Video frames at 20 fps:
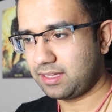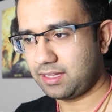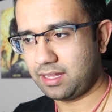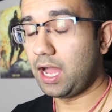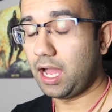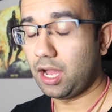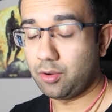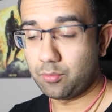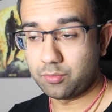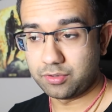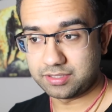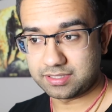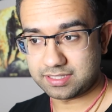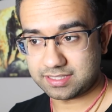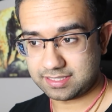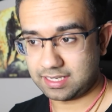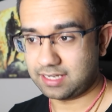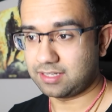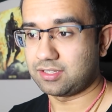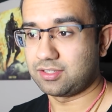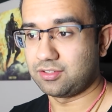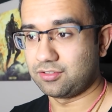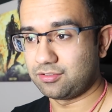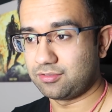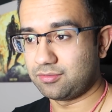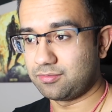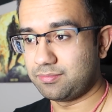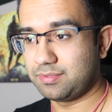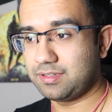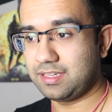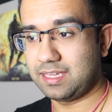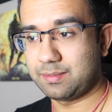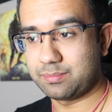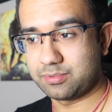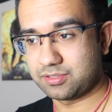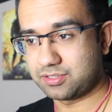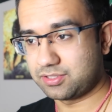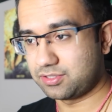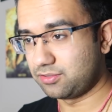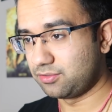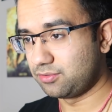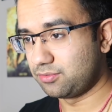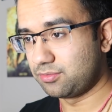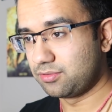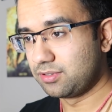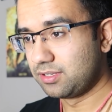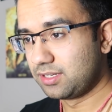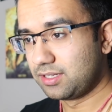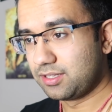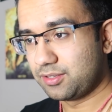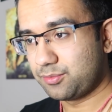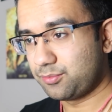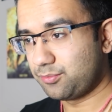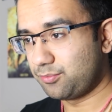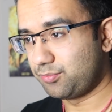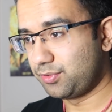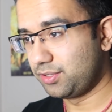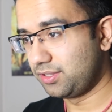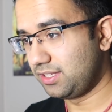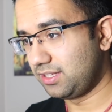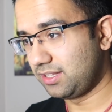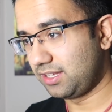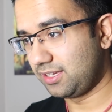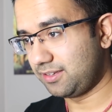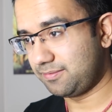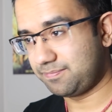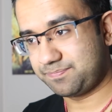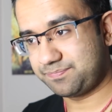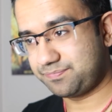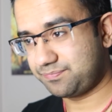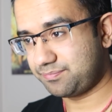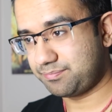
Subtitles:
How would Senku be able to really, like,